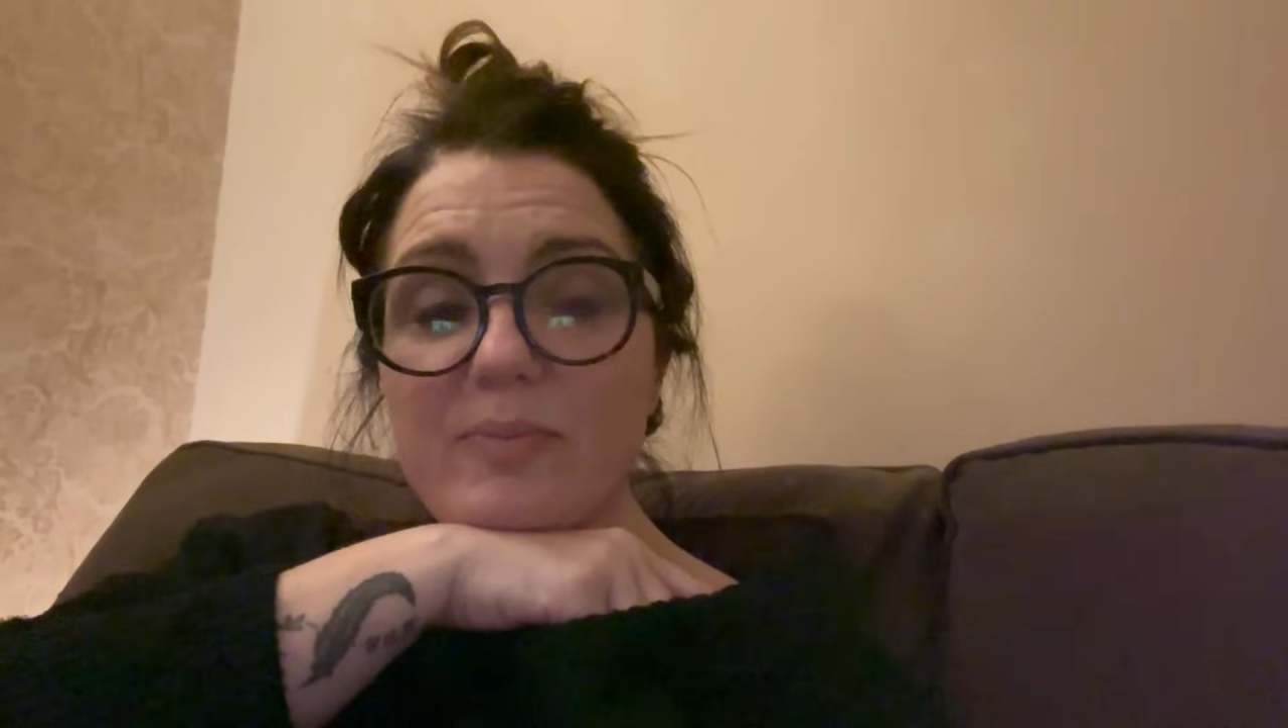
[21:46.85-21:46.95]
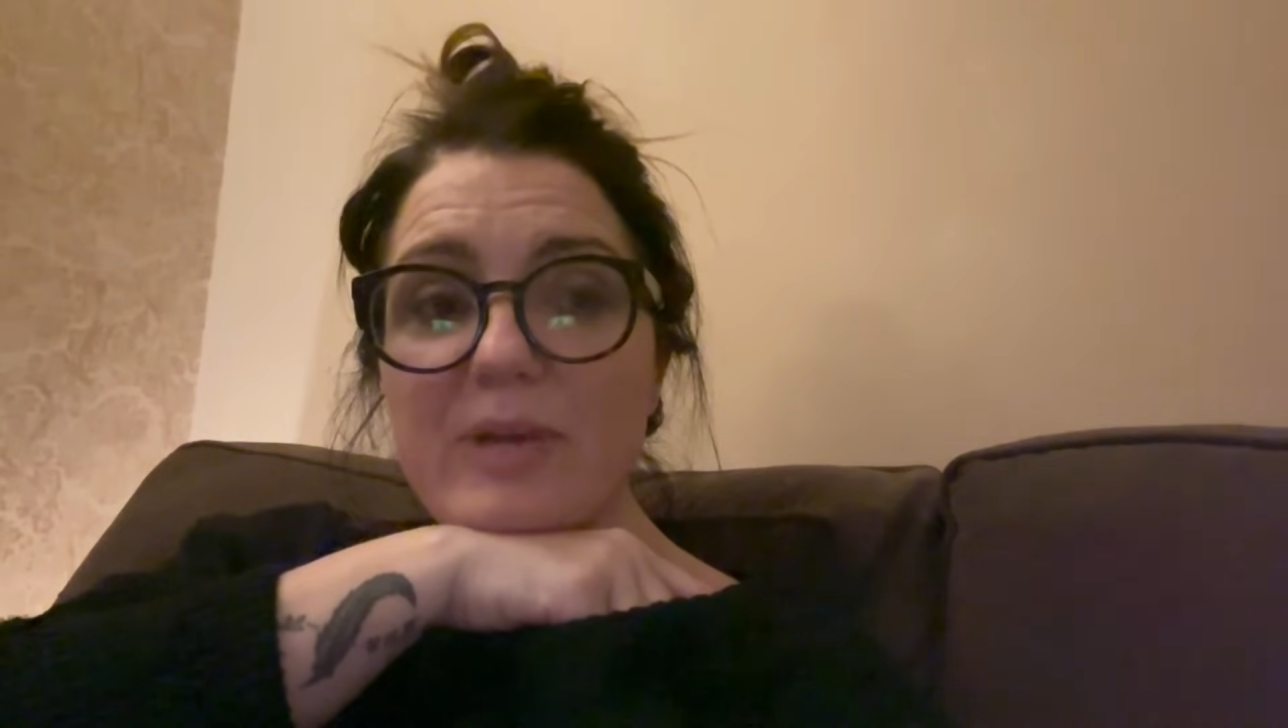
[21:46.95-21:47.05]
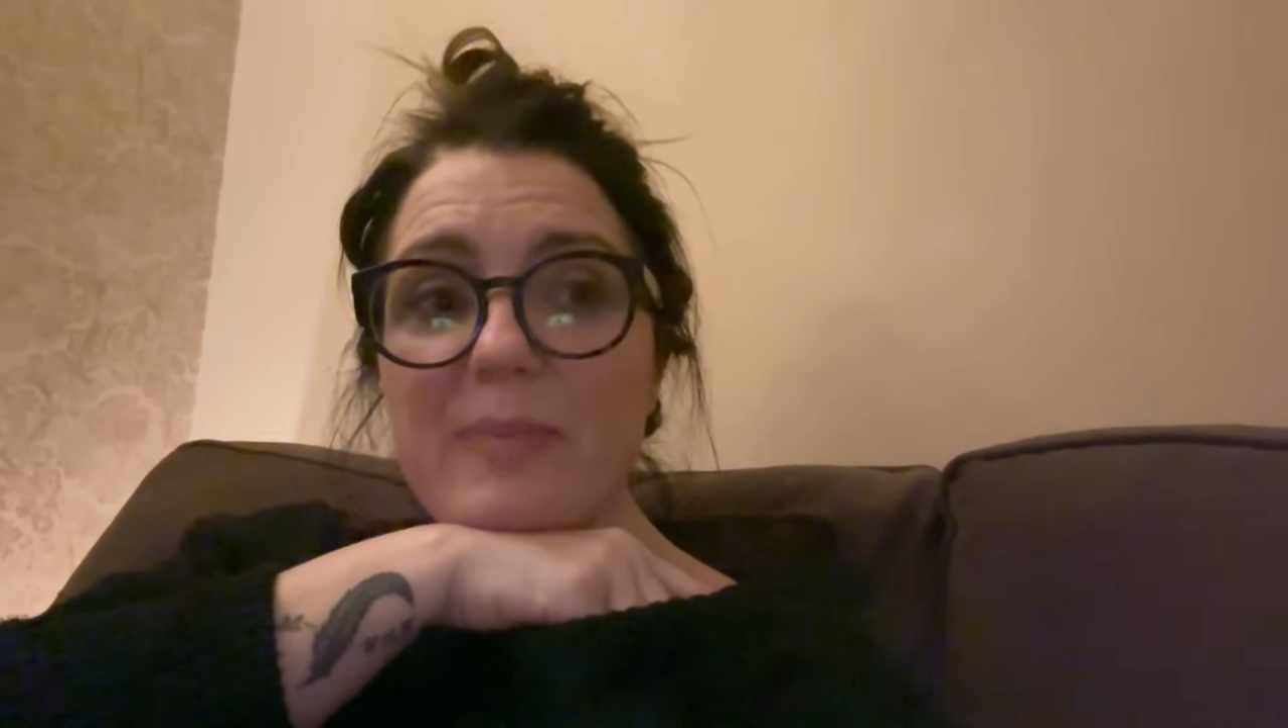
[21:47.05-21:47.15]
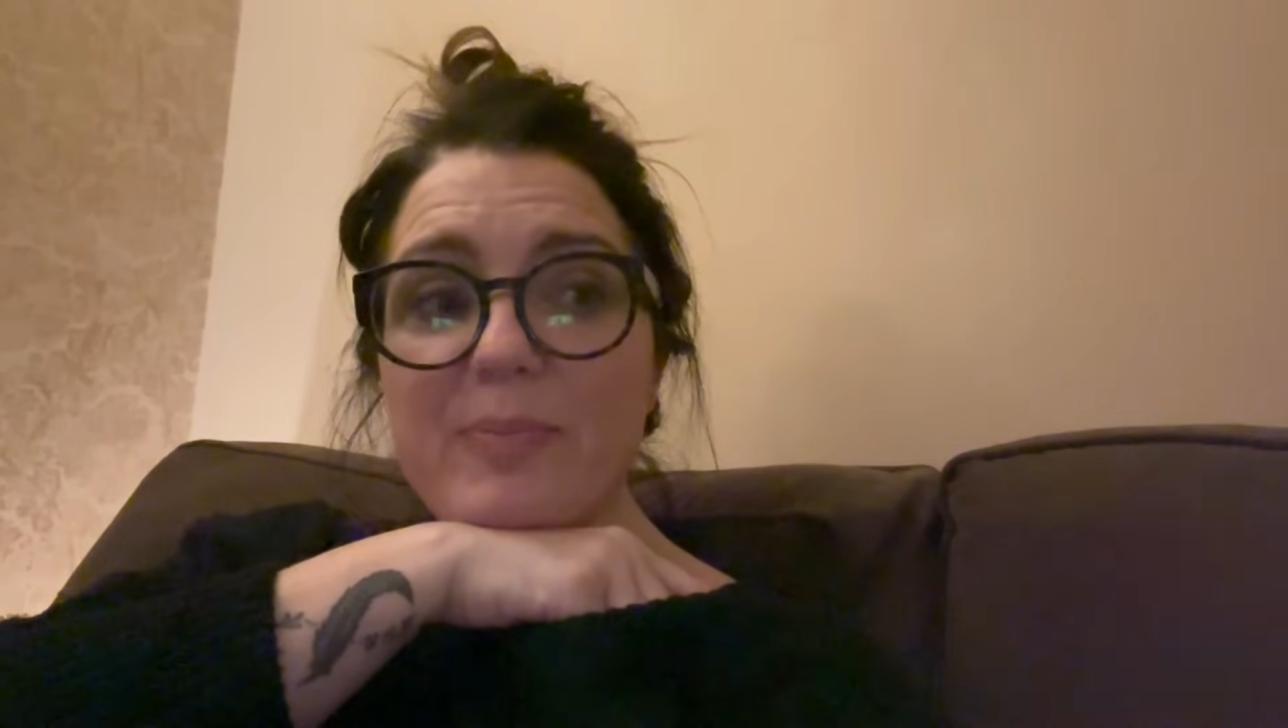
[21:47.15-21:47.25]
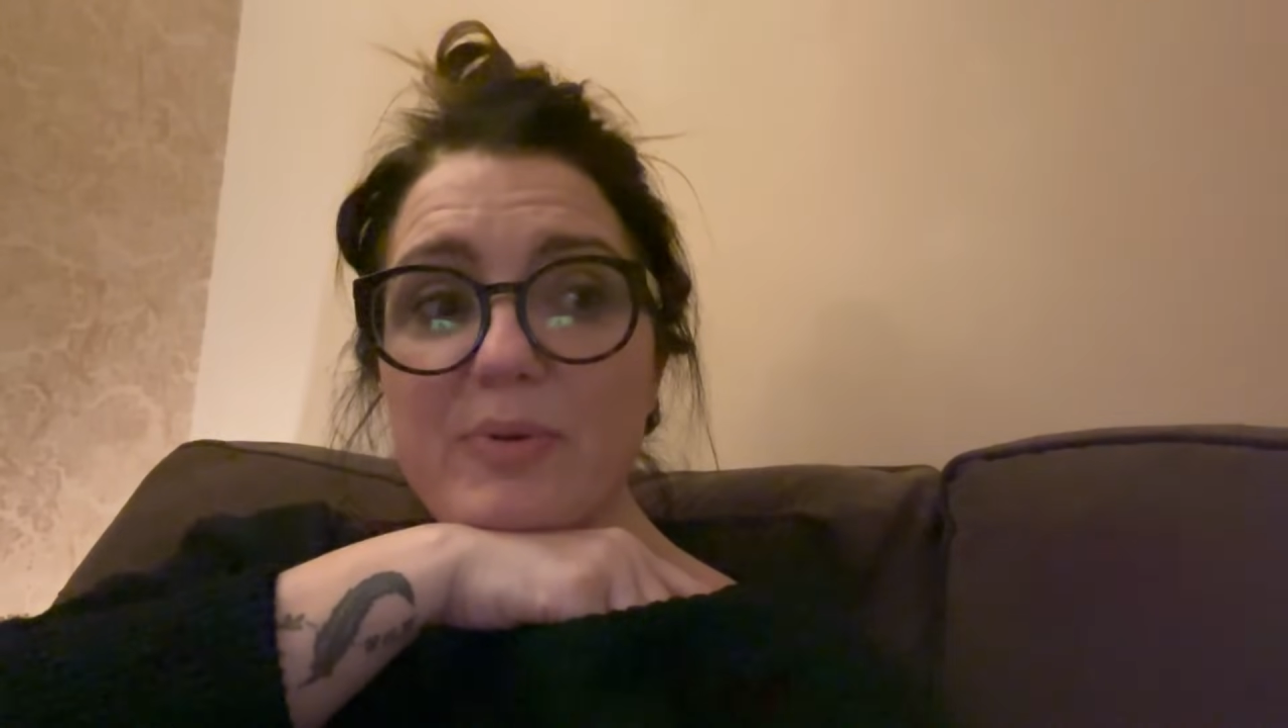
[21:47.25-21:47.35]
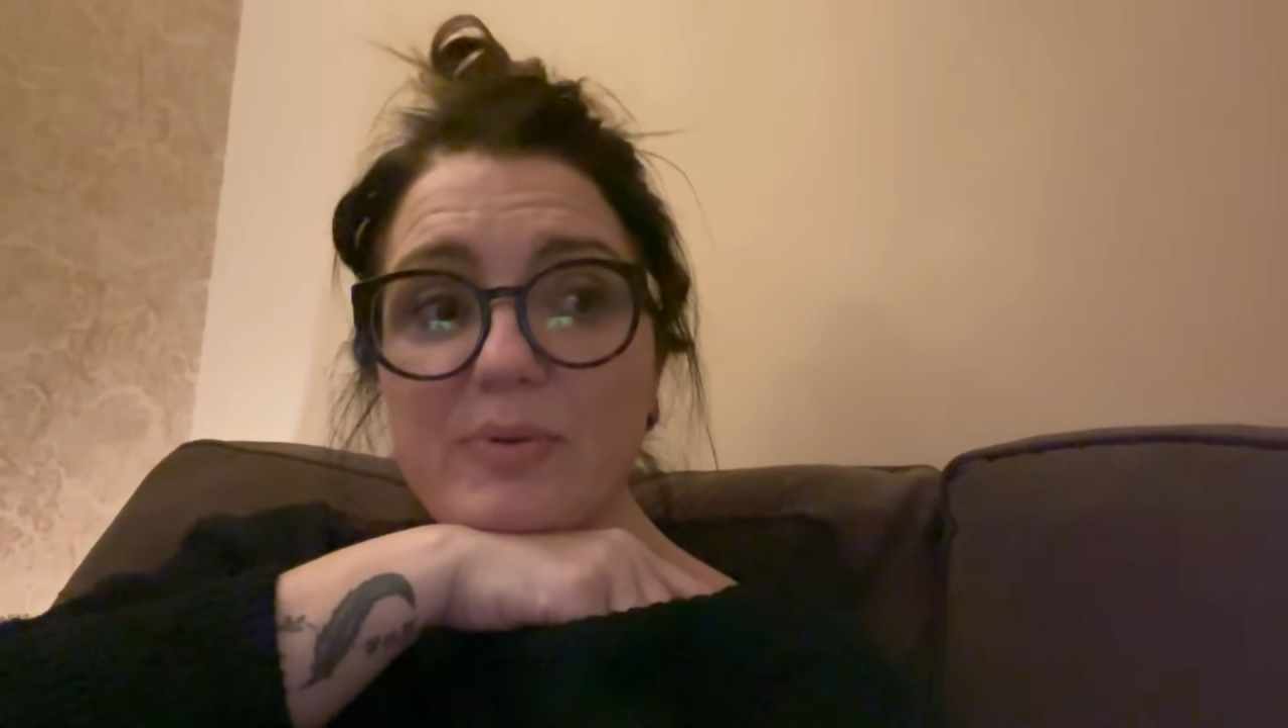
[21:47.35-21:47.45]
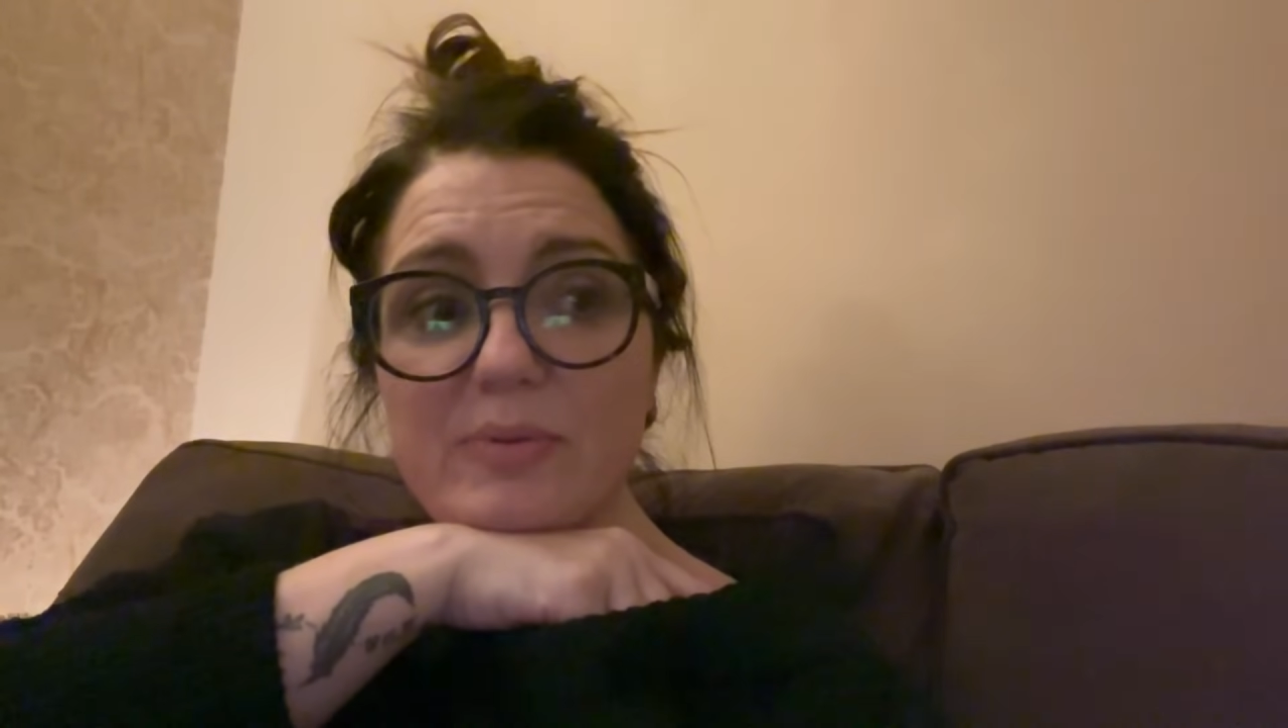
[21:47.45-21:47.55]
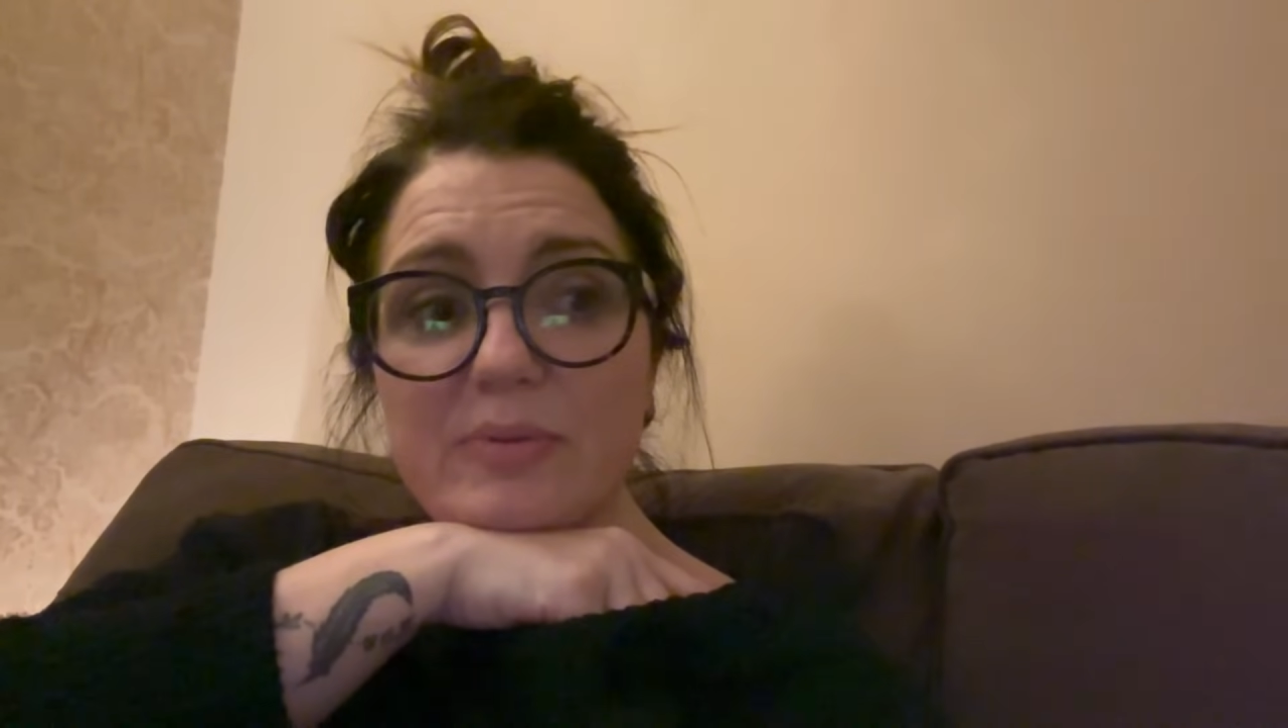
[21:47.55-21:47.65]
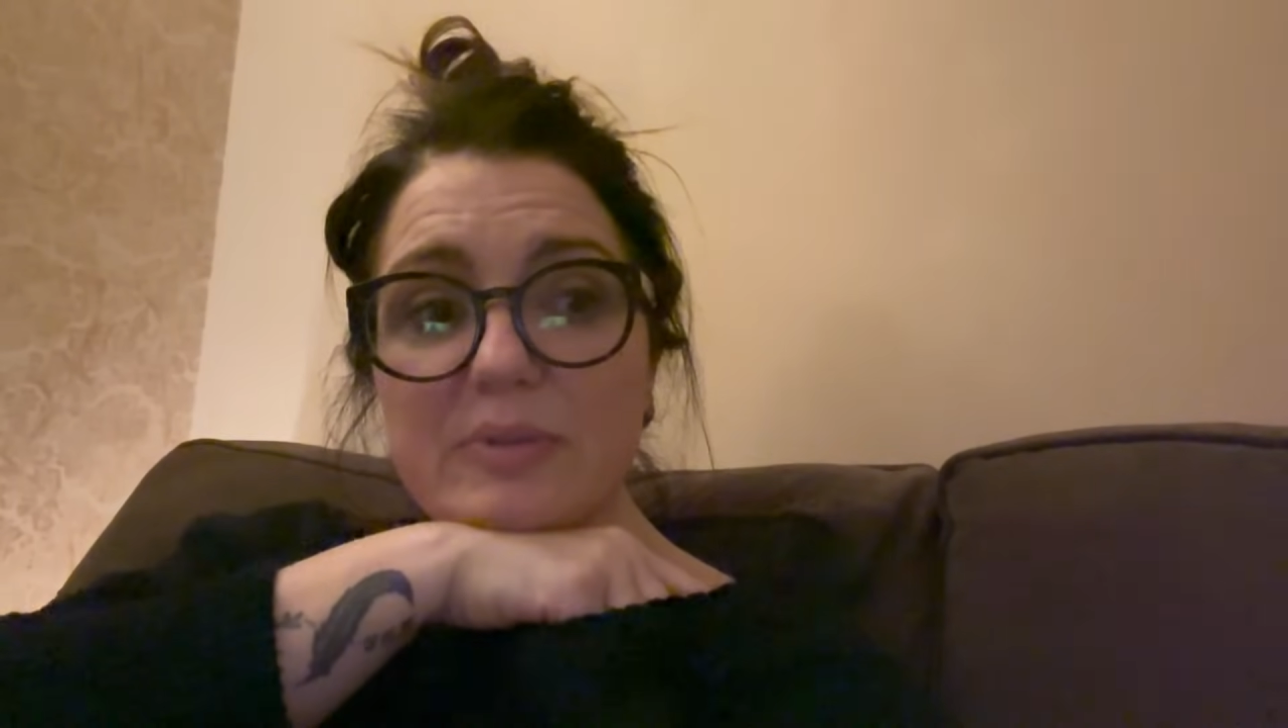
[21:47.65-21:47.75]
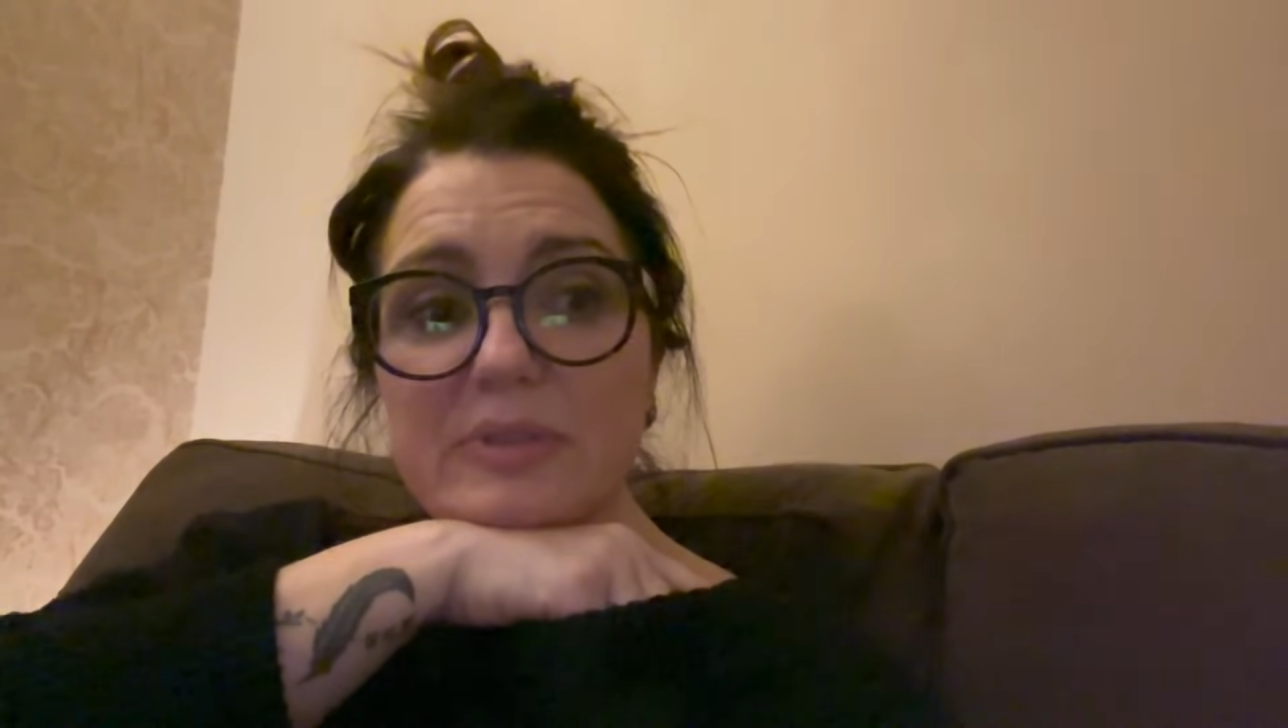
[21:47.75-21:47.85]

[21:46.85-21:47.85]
people